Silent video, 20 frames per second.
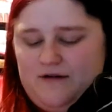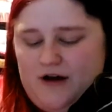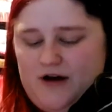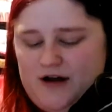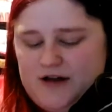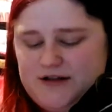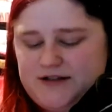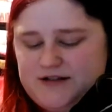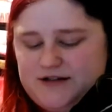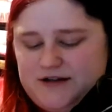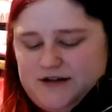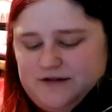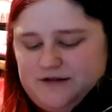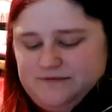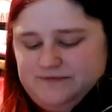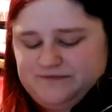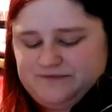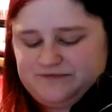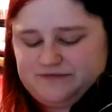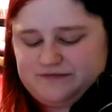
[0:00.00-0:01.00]

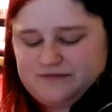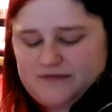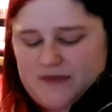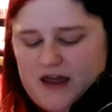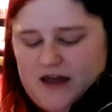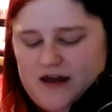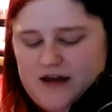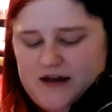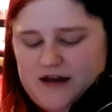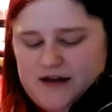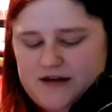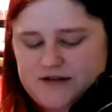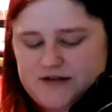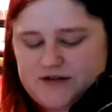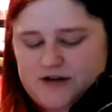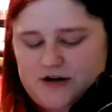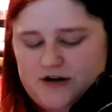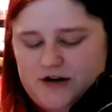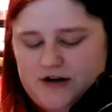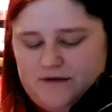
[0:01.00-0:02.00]
also, I
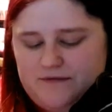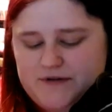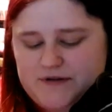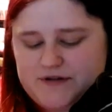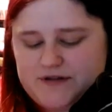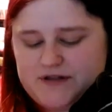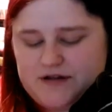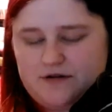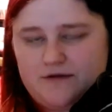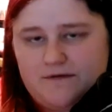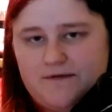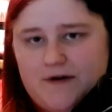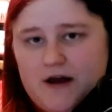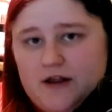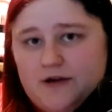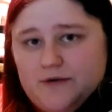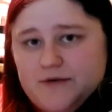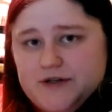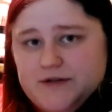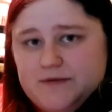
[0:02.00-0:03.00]
started off with 0
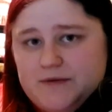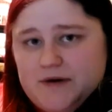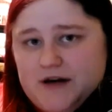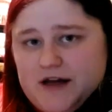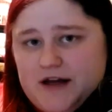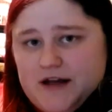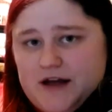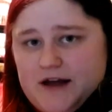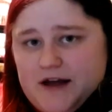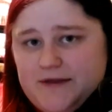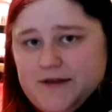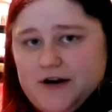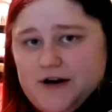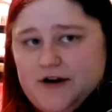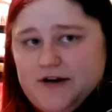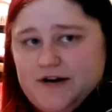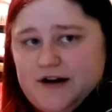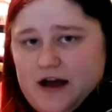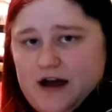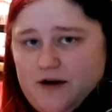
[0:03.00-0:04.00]
followers when I got
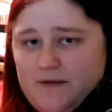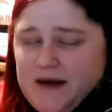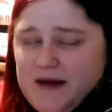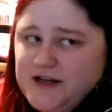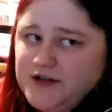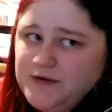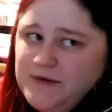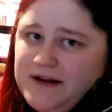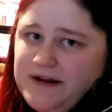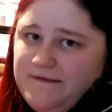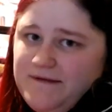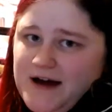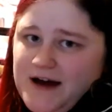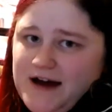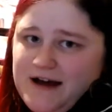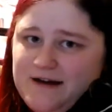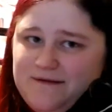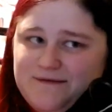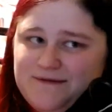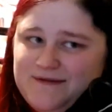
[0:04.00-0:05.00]
there. Now I'm at
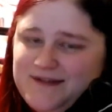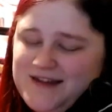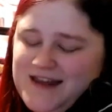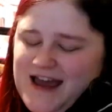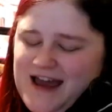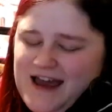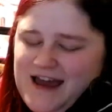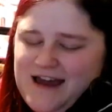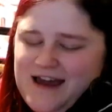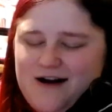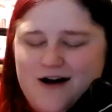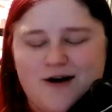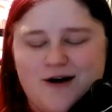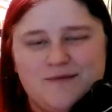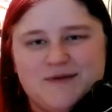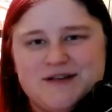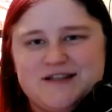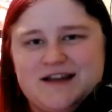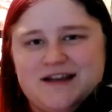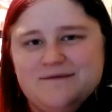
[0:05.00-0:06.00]
25. Yay,
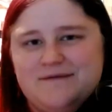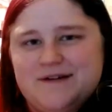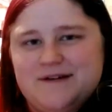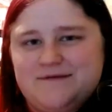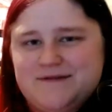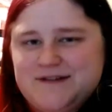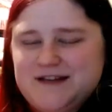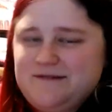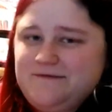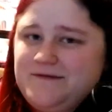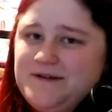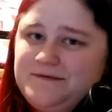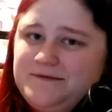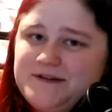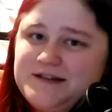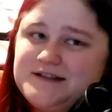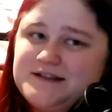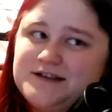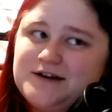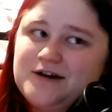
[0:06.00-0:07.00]
almost at 50.
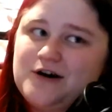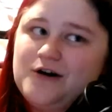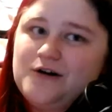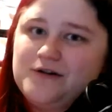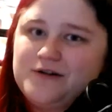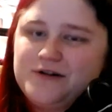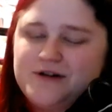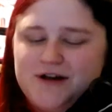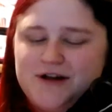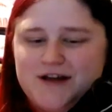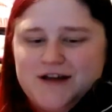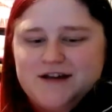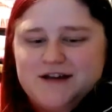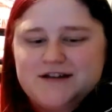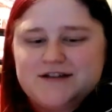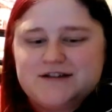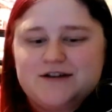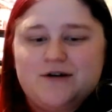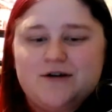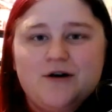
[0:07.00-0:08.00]
50 is the goal.
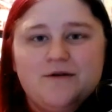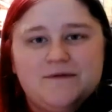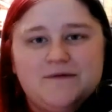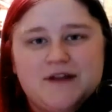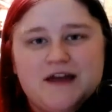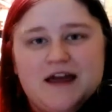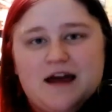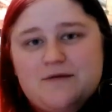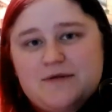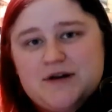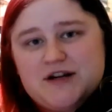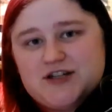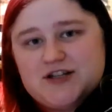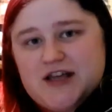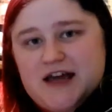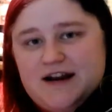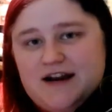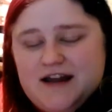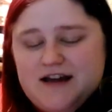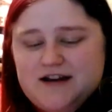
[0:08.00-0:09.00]
So hopefully I reach
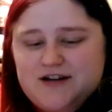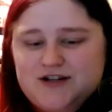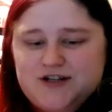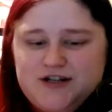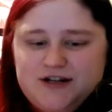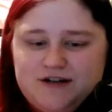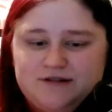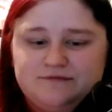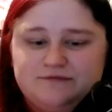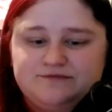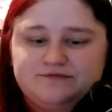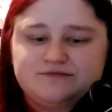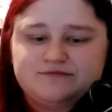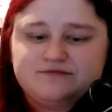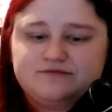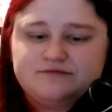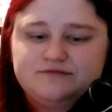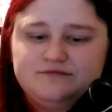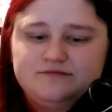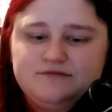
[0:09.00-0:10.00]
that next year.
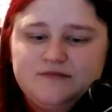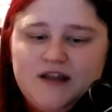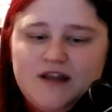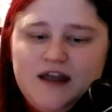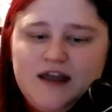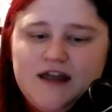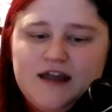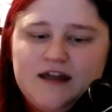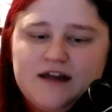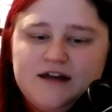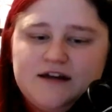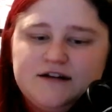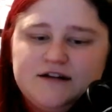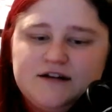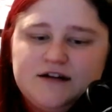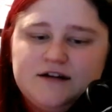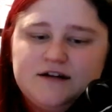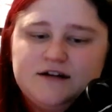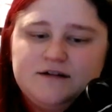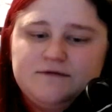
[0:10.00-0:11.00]
And
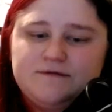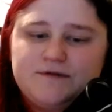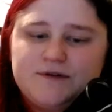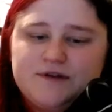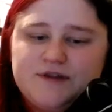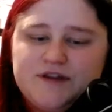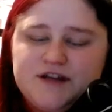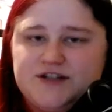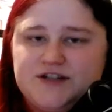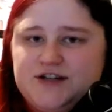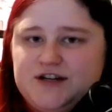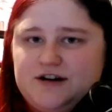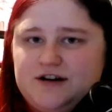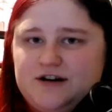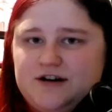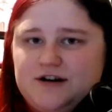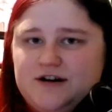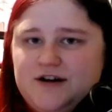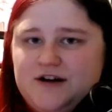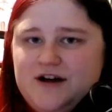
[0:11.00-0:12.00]
for this
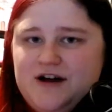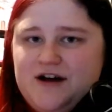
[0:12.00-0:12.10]
year,